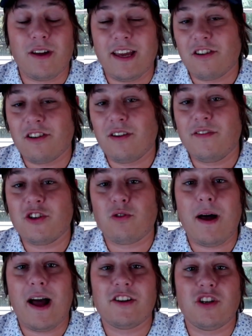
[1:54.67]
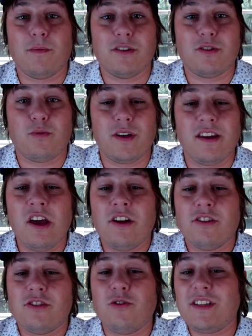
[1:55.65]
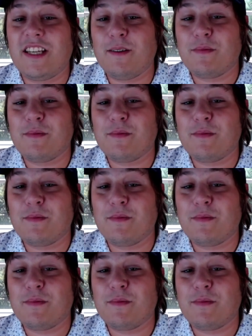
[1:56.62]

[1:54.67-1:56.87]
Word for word: interdivisional matchup between two teams